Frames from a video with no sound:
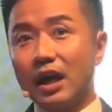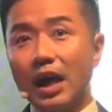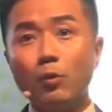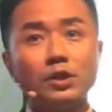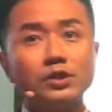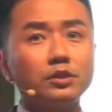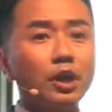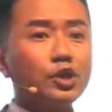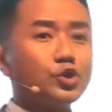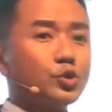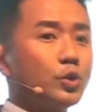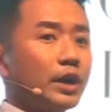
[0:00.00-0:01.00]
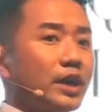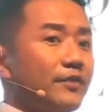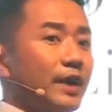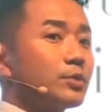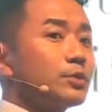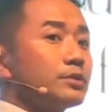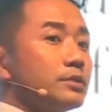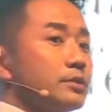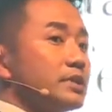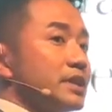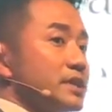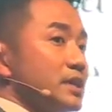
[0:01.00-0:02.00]
I was not sure if I could
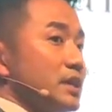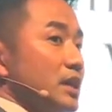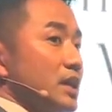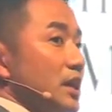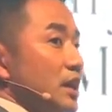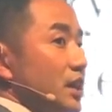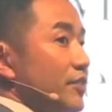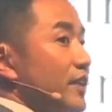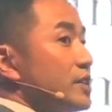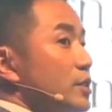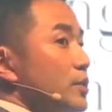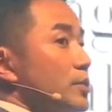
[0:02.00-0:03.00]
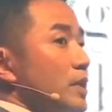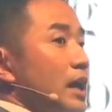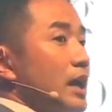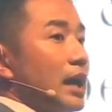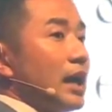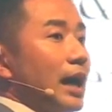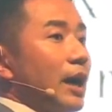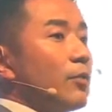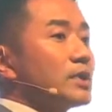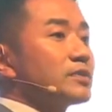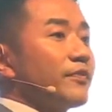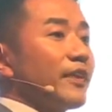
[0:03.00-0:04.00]
do this, even though I
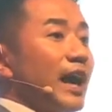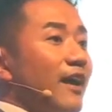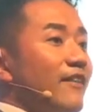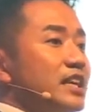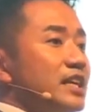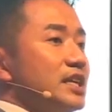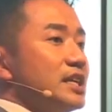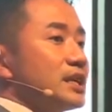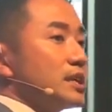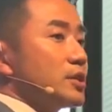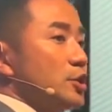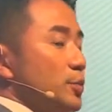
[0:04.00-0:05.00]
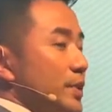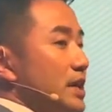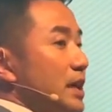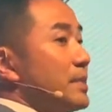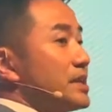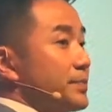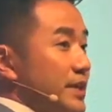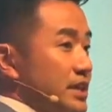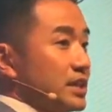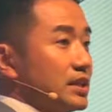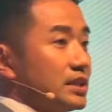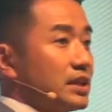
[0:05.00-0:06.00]
was very eager to become a
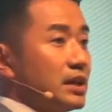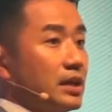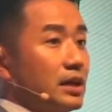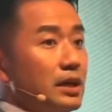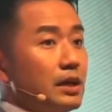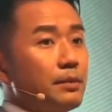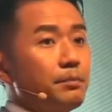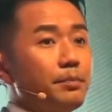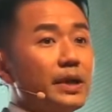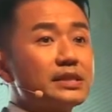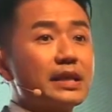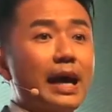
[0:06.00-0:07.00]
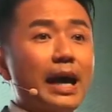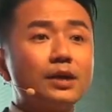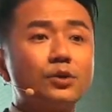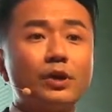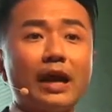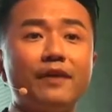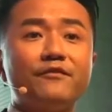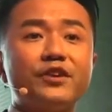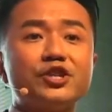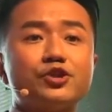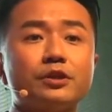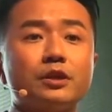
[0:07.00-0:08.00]
speaker, but I could
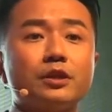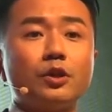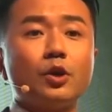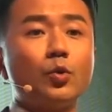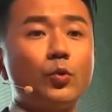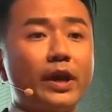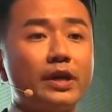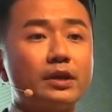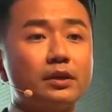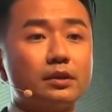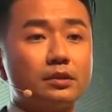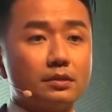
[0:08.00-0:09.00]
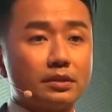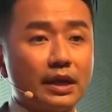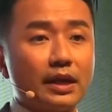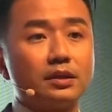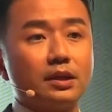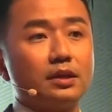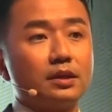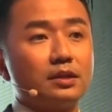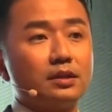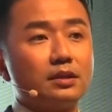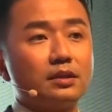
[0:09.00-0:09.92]
envision no way to get there.